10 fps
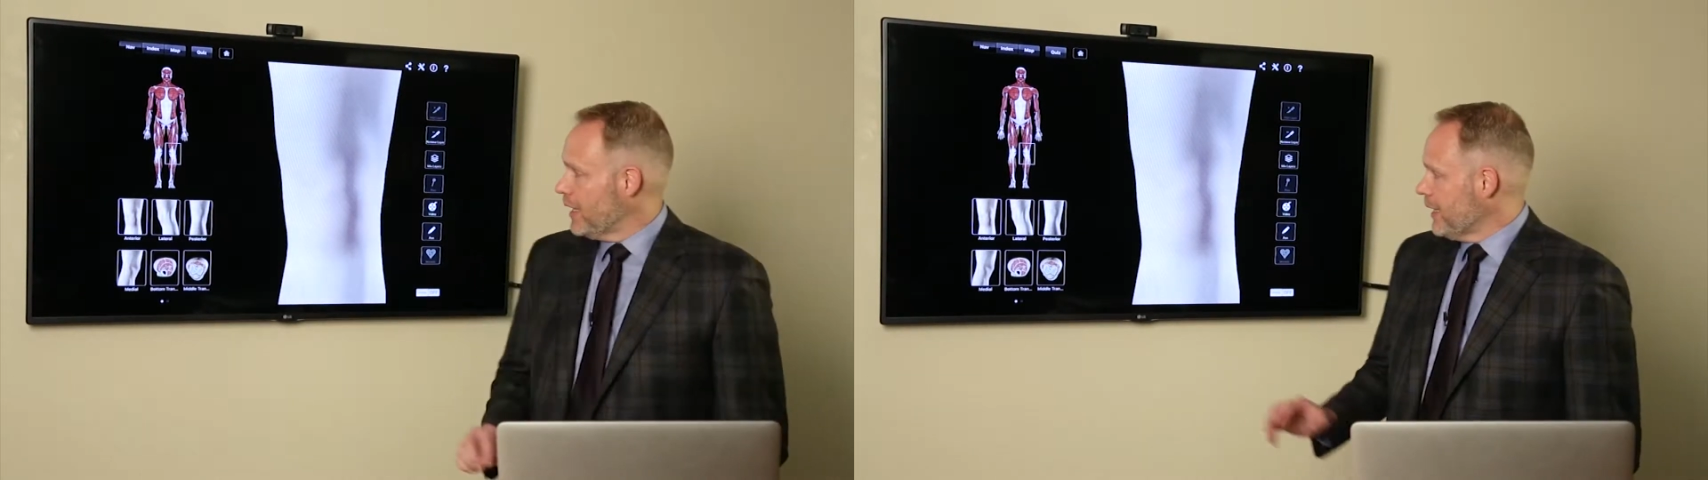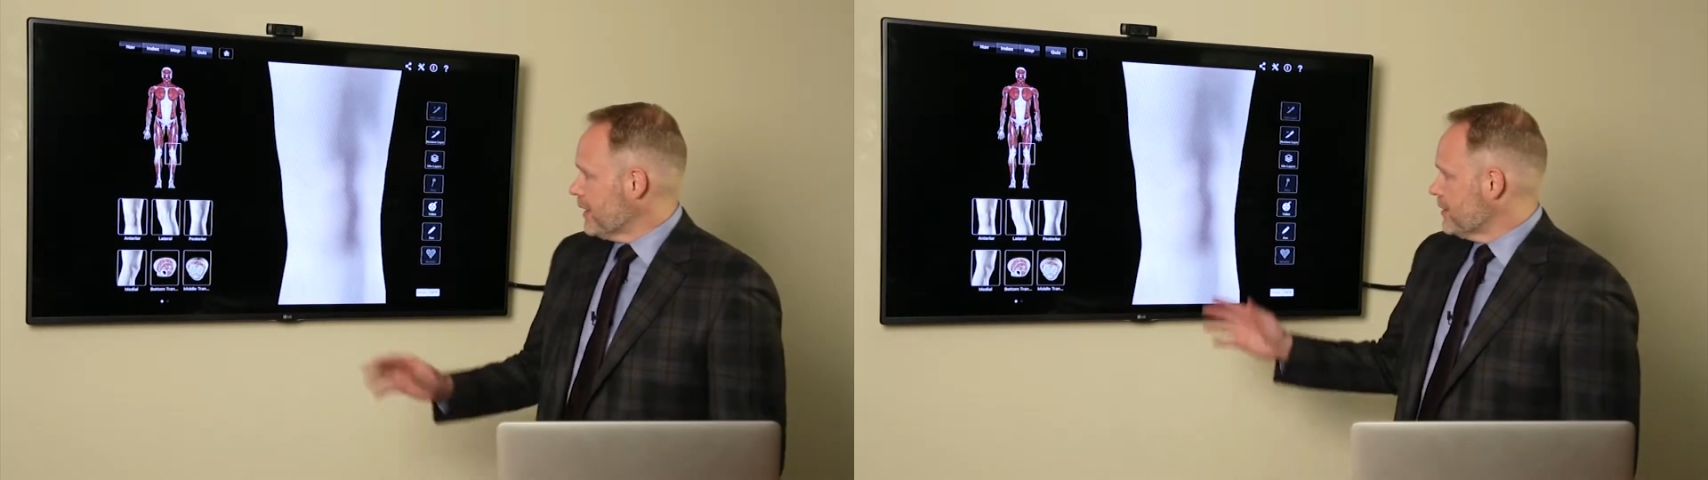
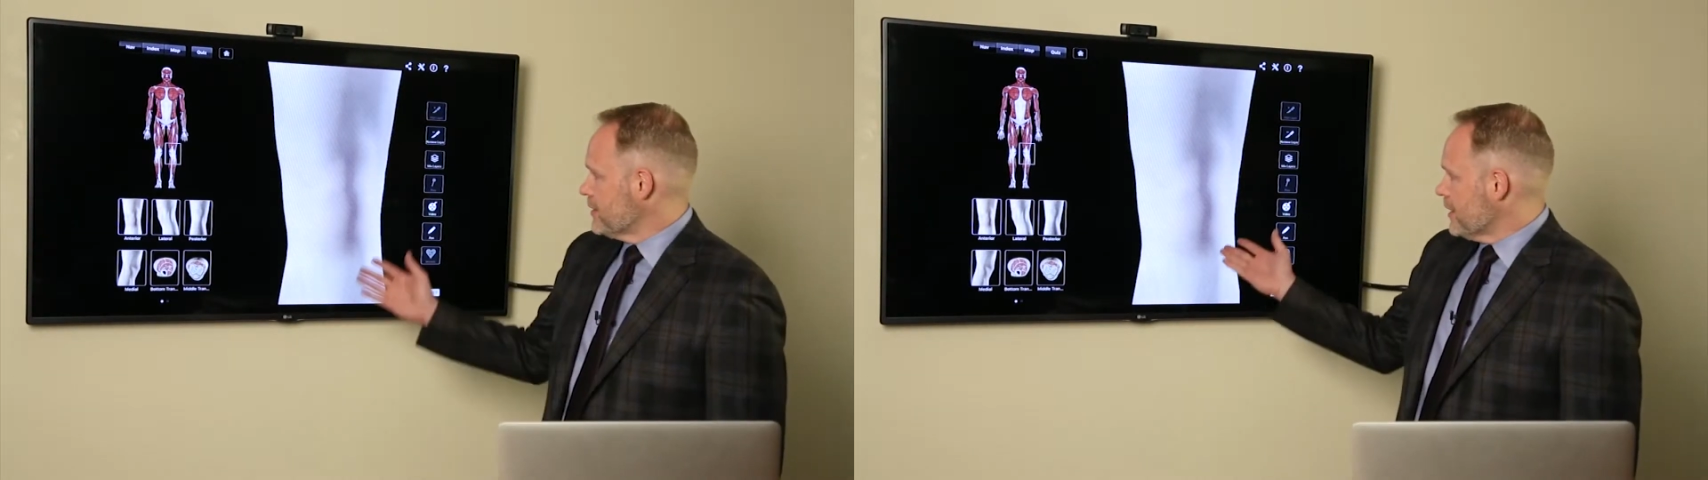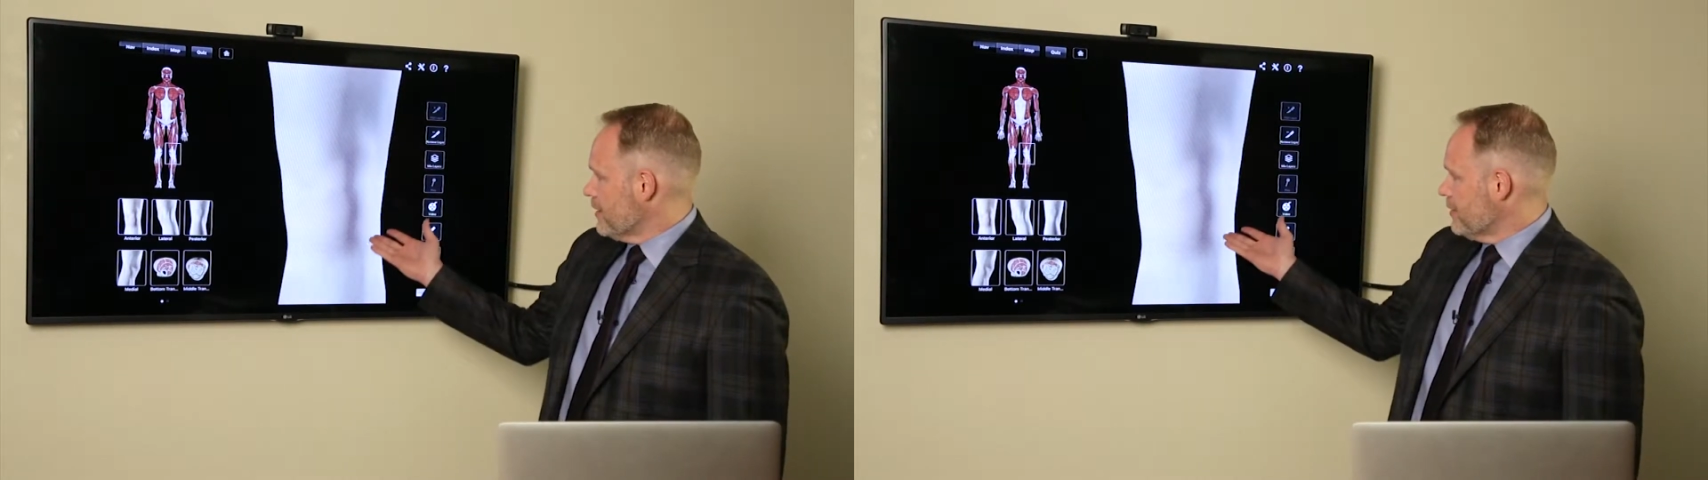And
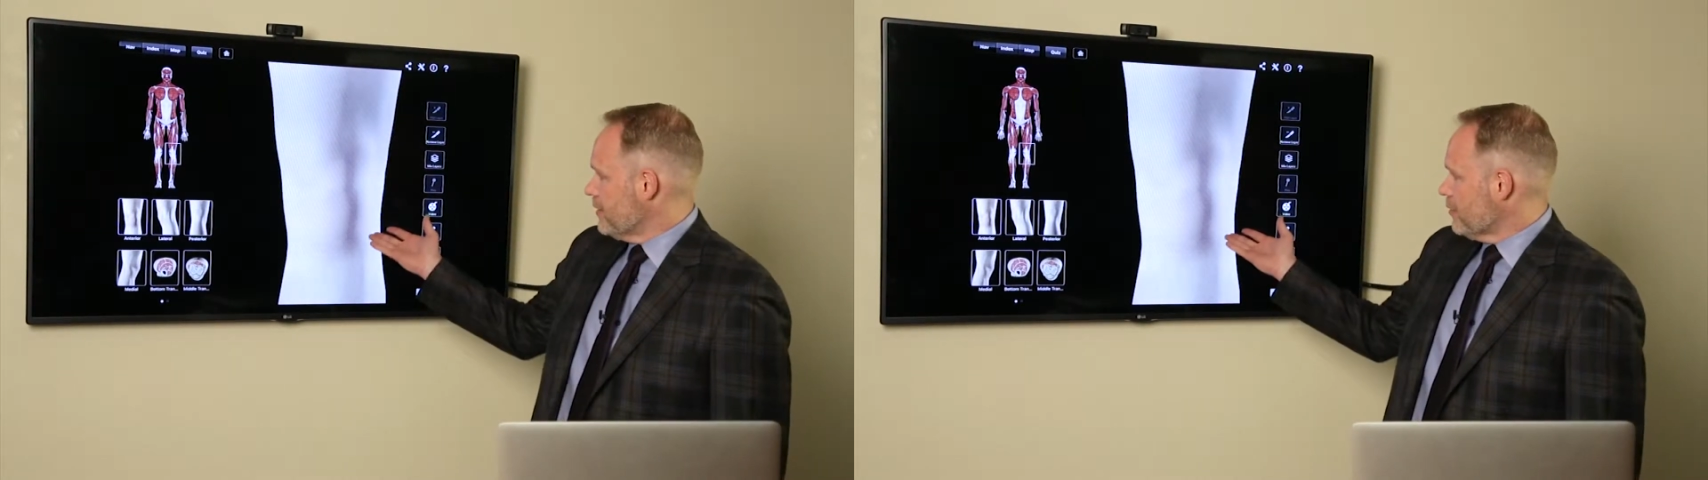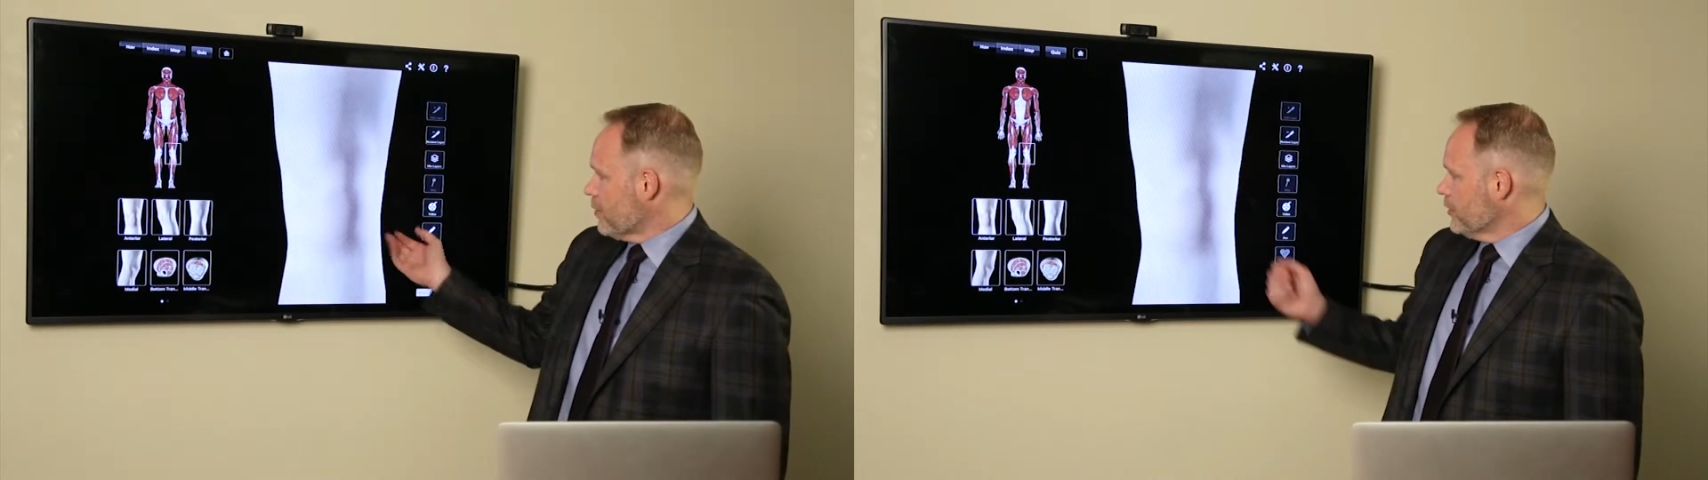
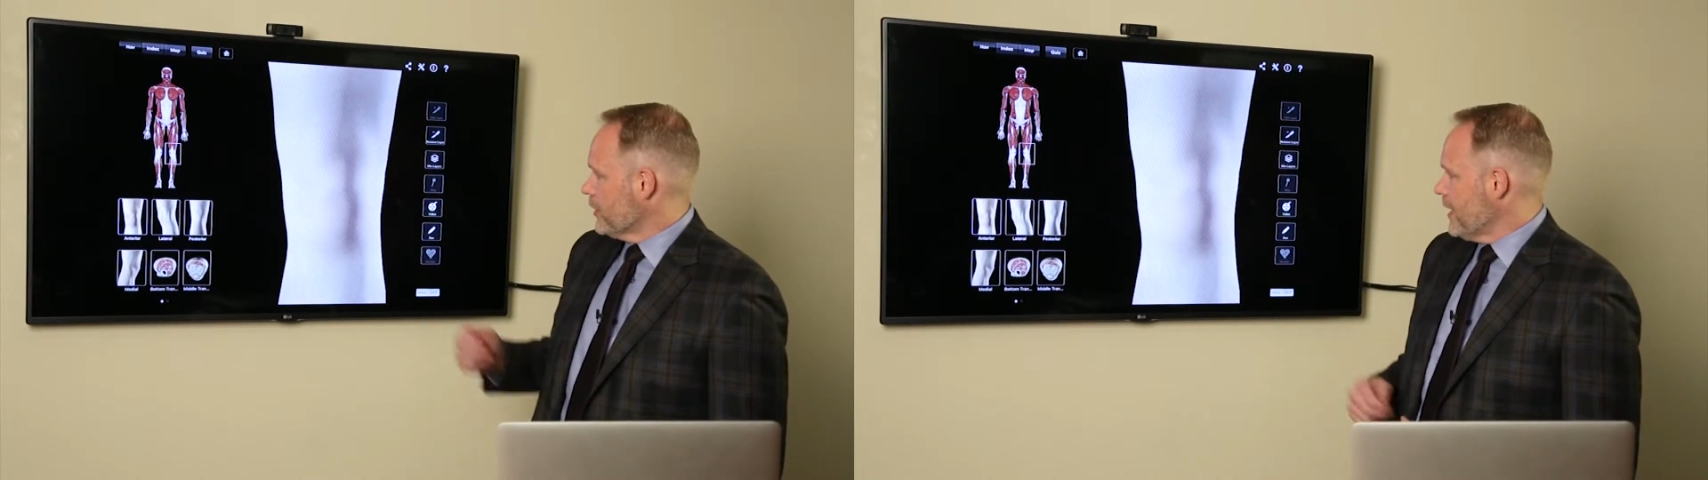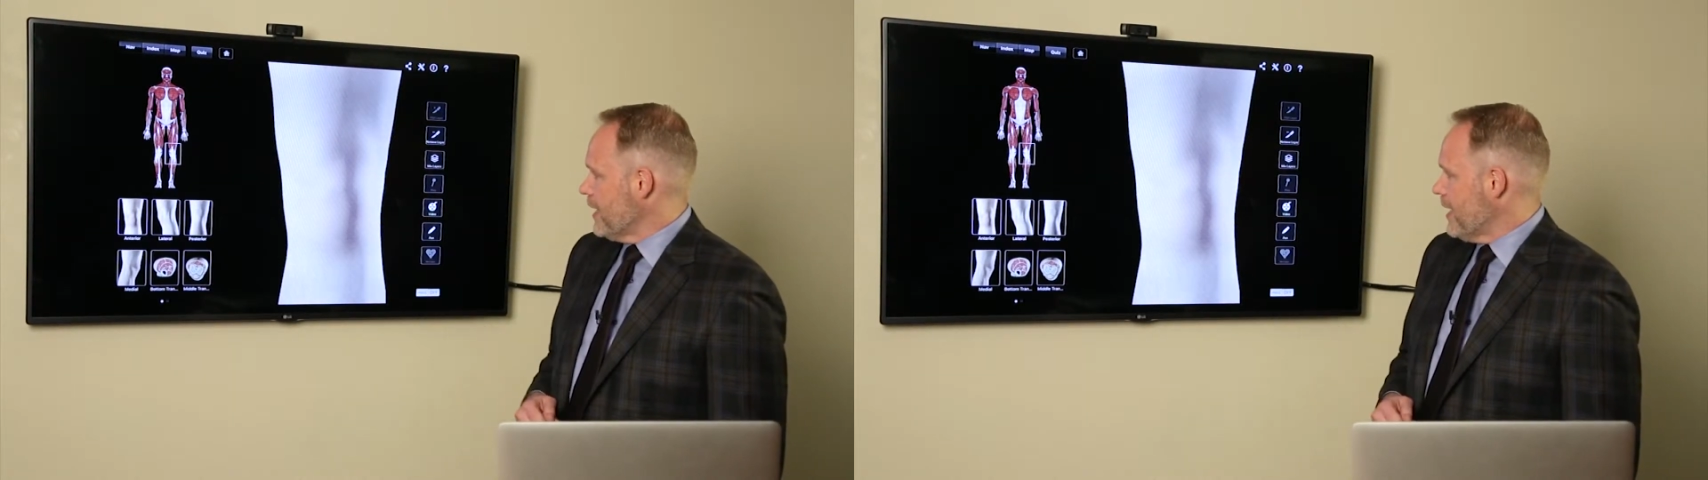what we're looking at